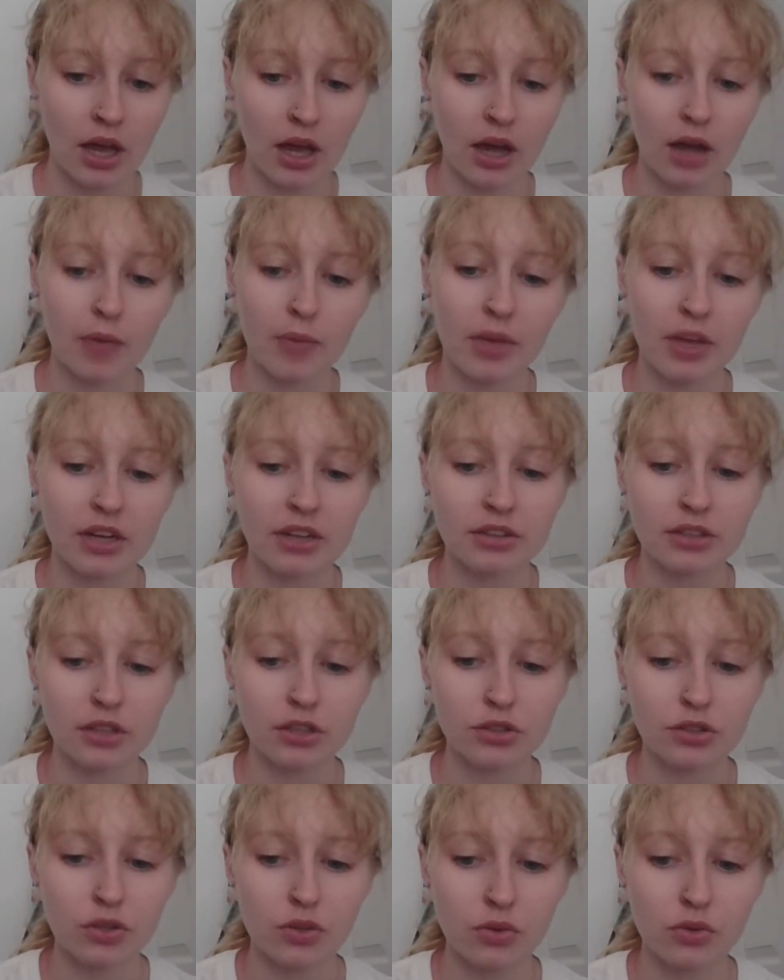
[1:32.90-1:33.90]
And it's
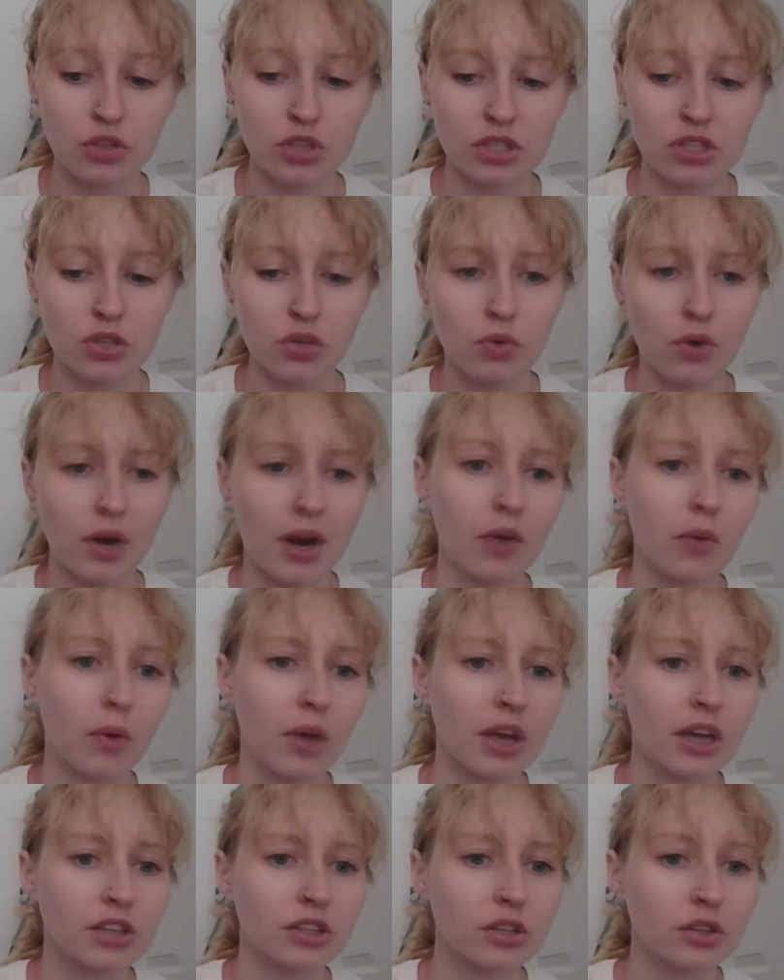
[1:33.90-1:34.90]
also just the right
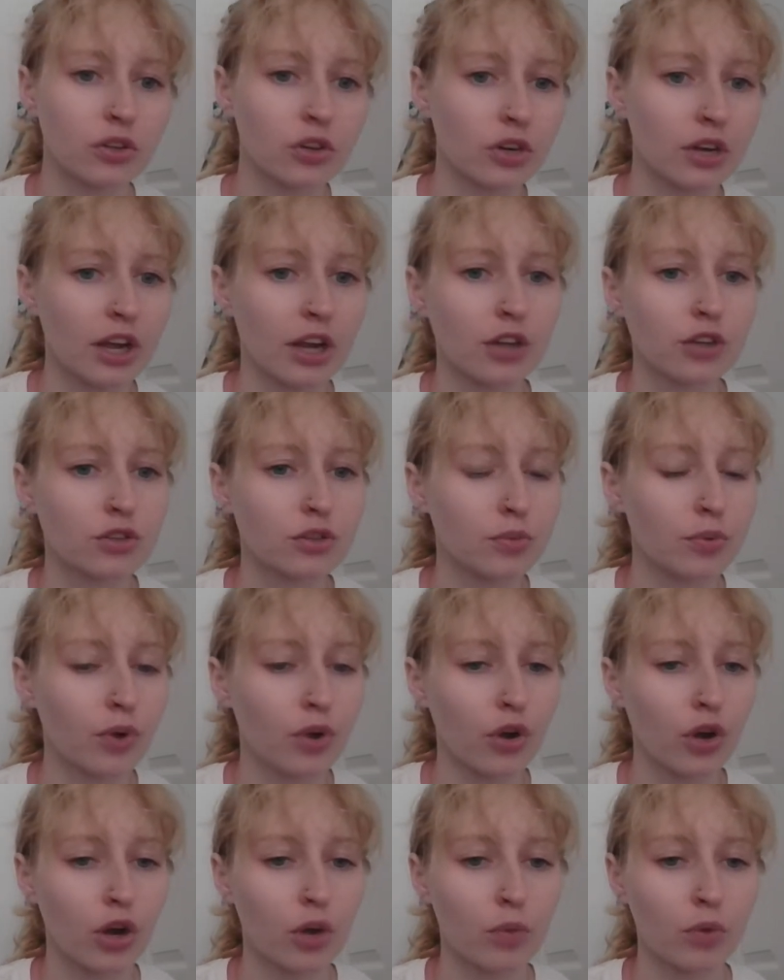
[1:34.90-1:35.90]
way to learn how to use a
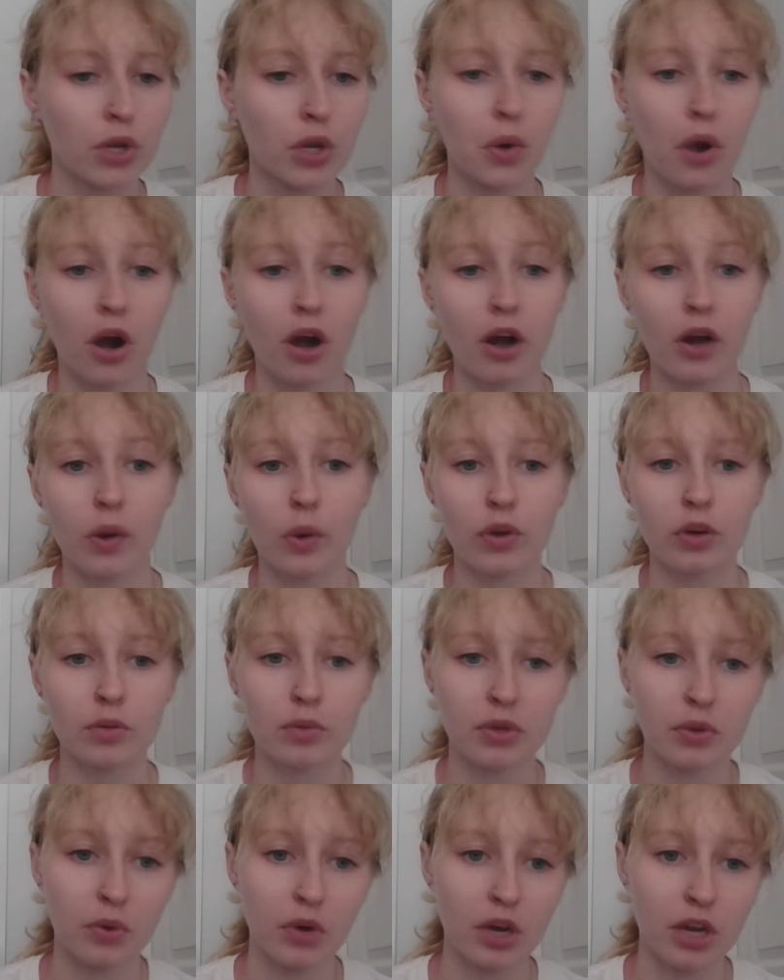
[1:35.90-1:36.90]
program when you are going to
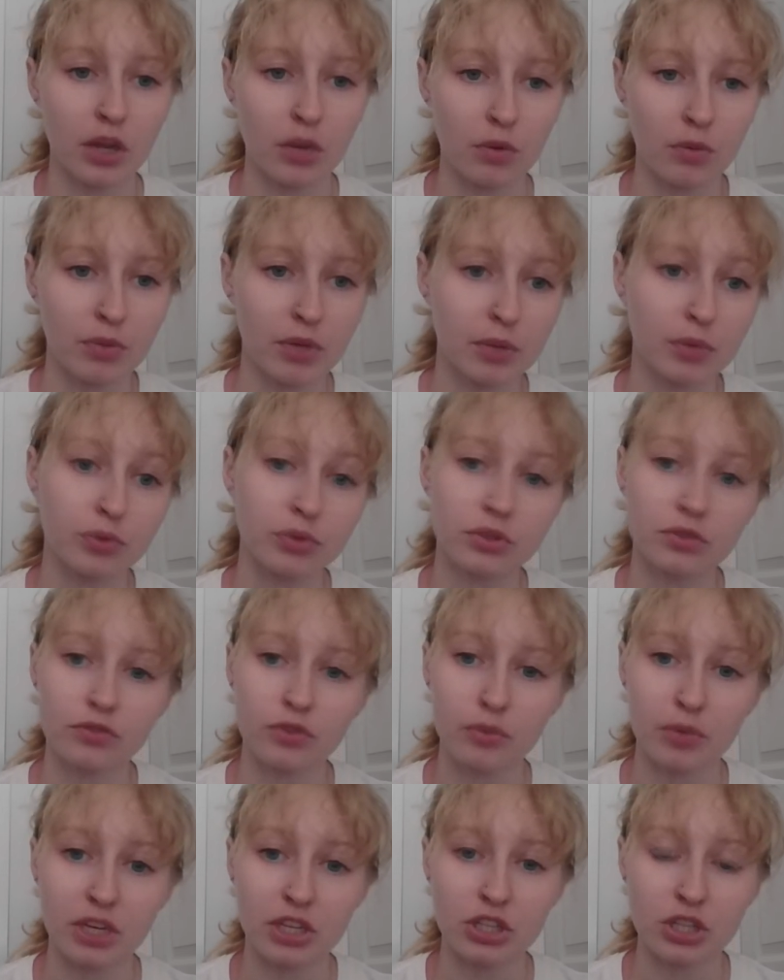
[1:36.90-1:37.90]
be working with people's
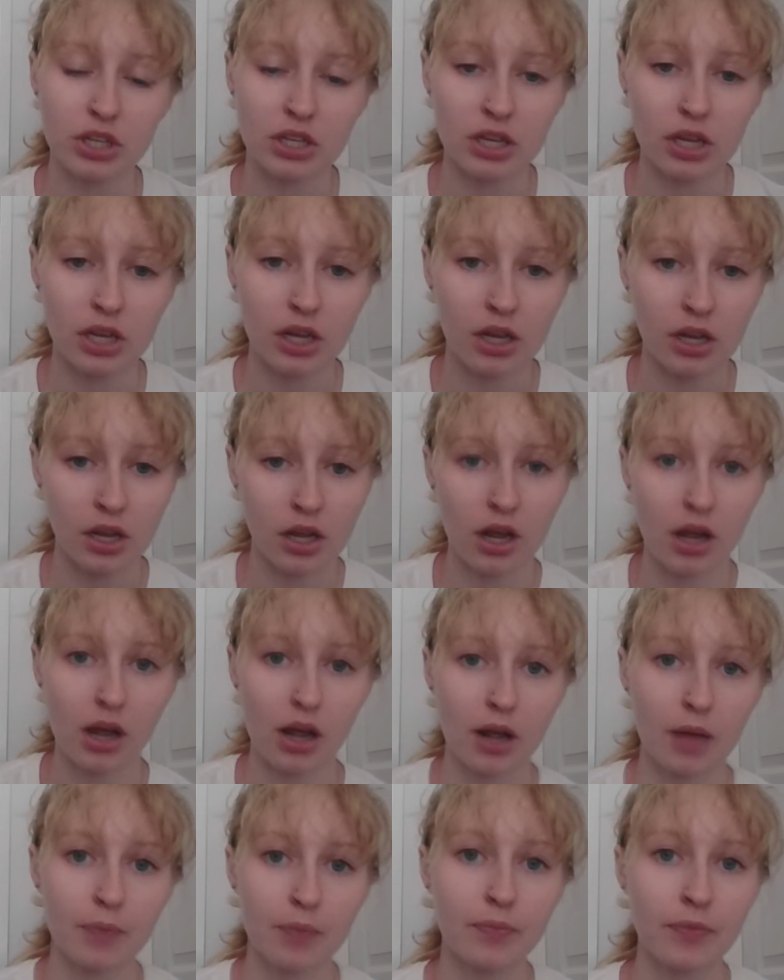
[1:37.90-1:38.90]
information,
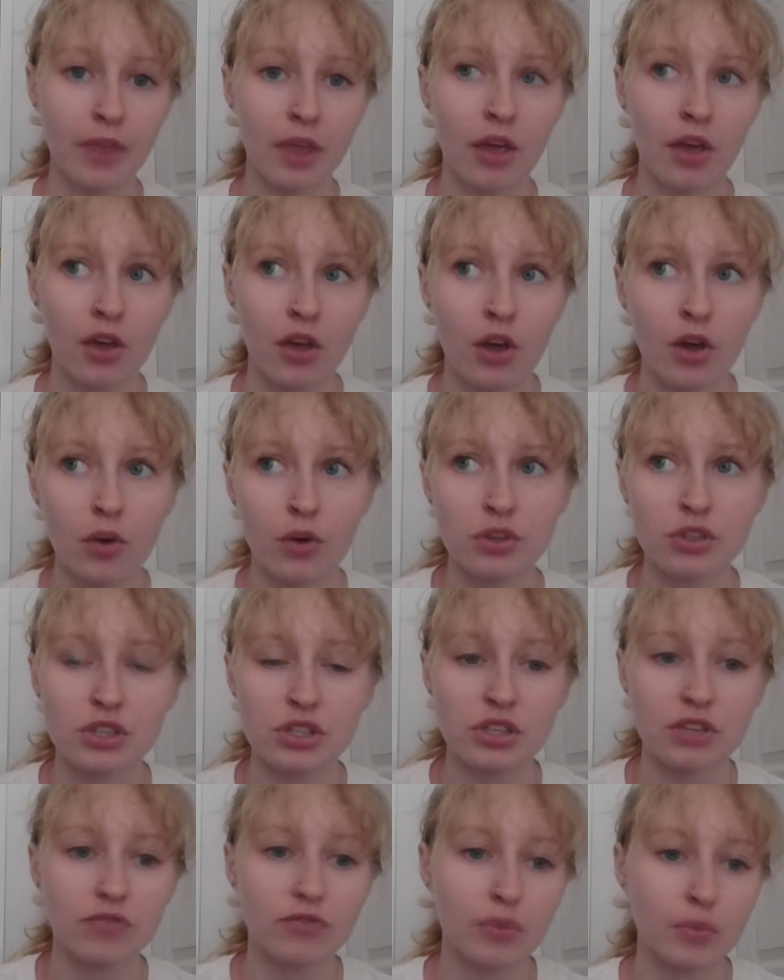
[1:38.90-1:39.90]
which
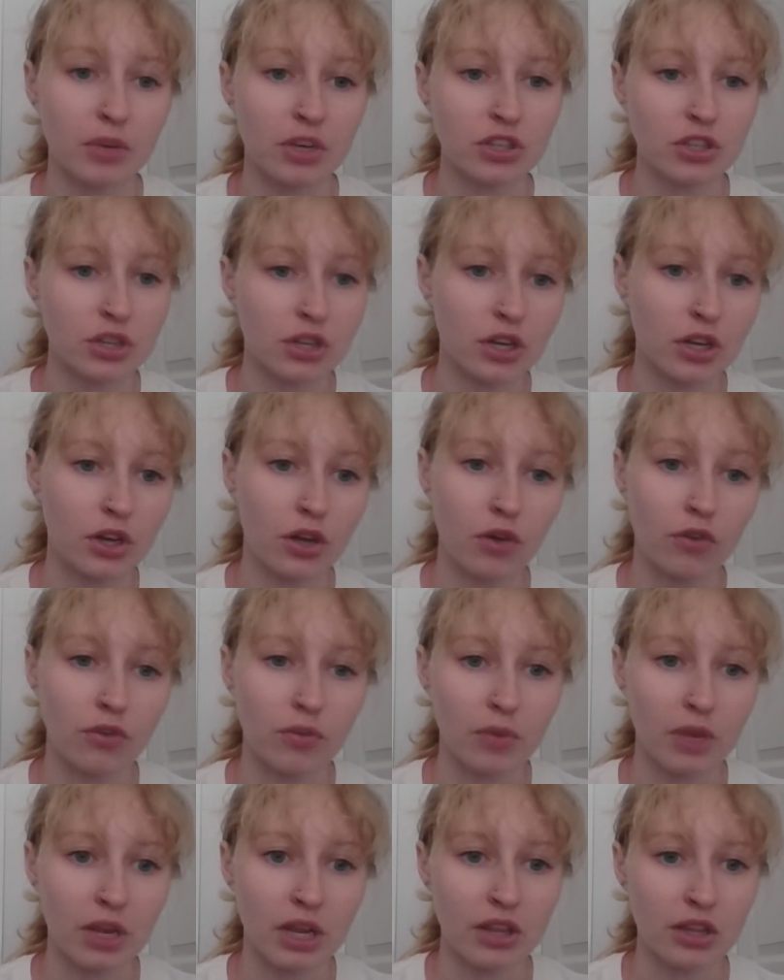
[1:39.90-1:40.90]
this information can go
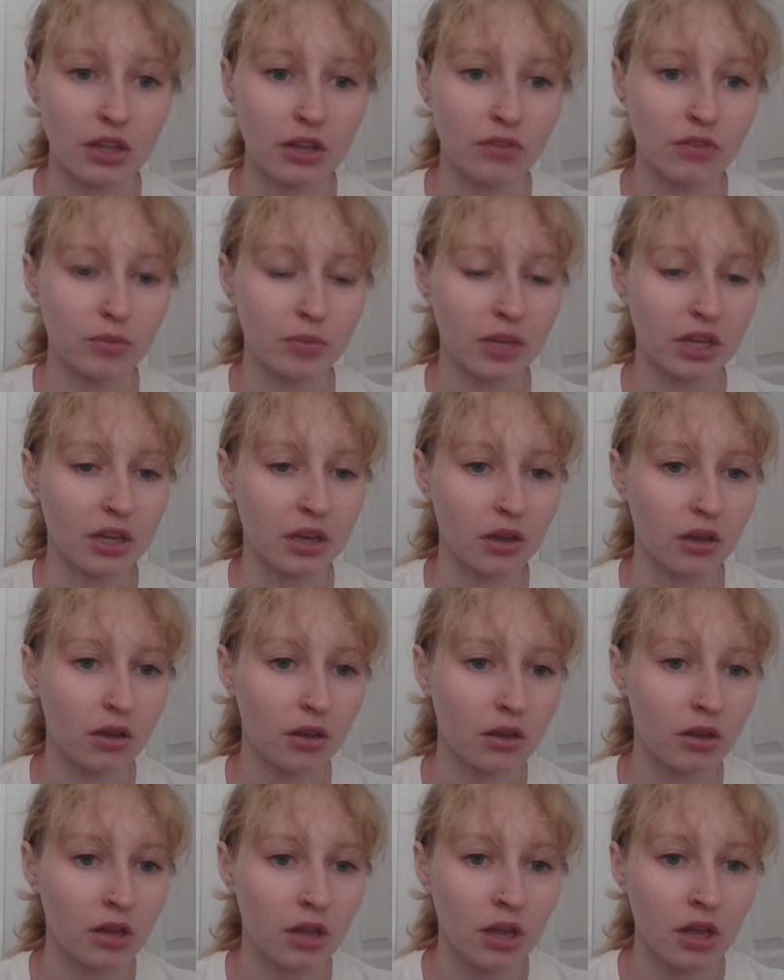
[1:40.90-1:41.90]
from anything from like
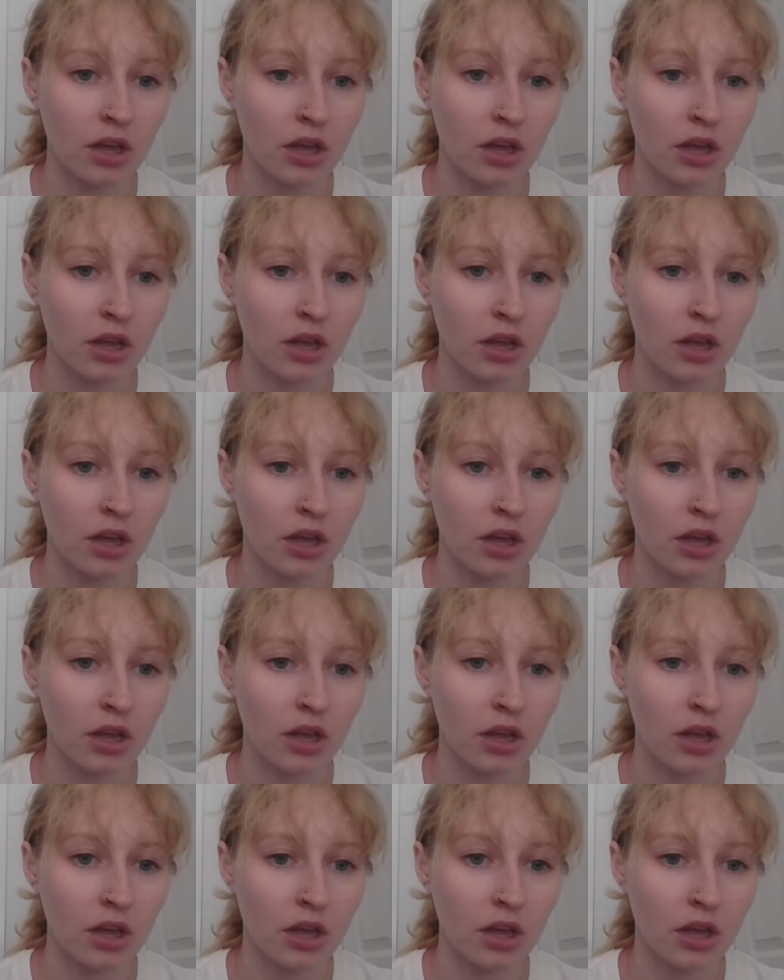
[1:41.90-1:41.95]
a